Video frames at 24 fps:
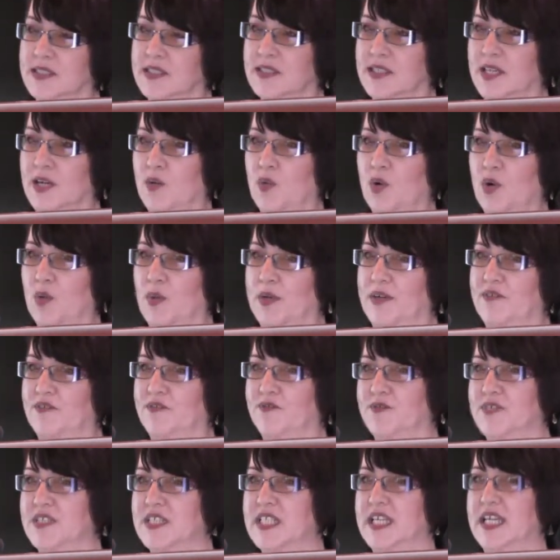Now, what we've
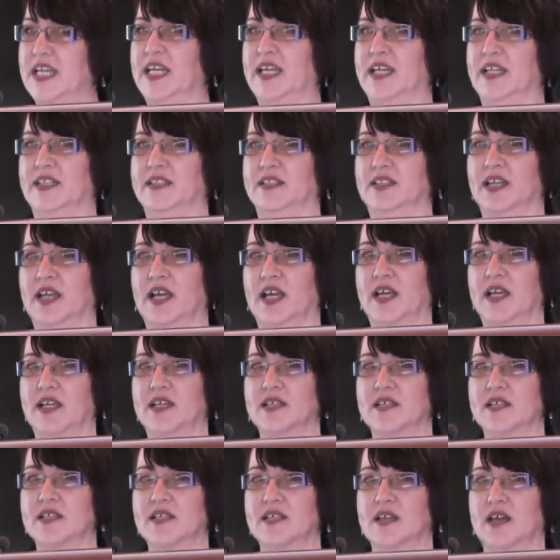seen
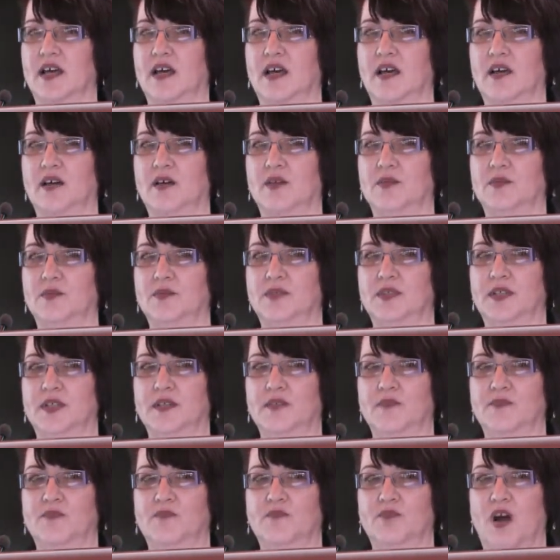is the
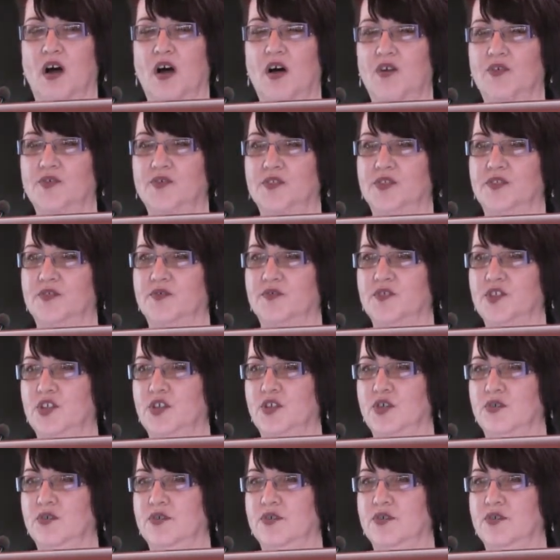raft of new